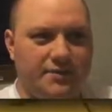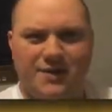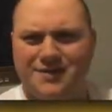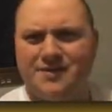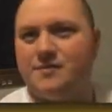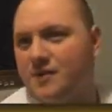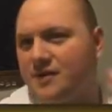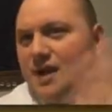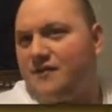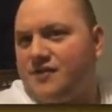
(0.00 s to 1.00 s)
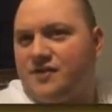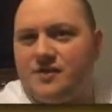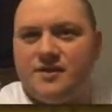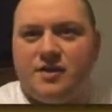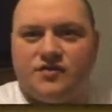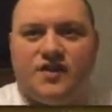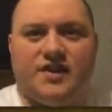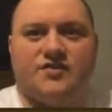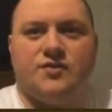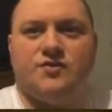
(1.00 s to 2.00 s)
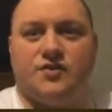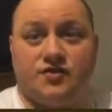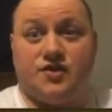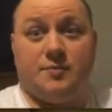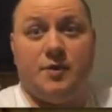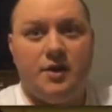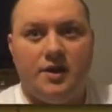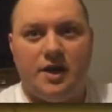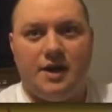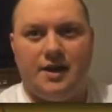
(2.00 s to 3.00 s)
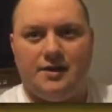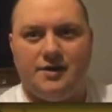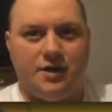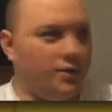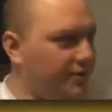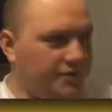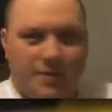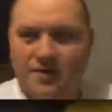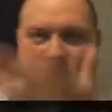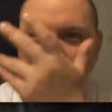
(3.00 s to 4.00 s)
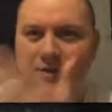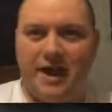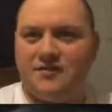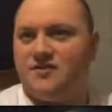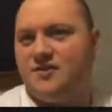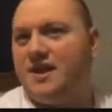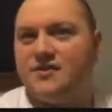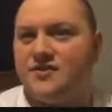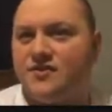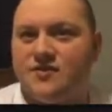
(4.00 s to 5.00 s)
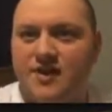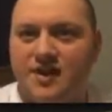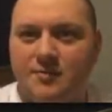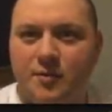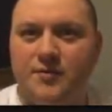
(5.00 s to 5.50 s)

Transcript: on obviously Las Vegas, so it's the Strip, and then, you might see it pass you and that's it.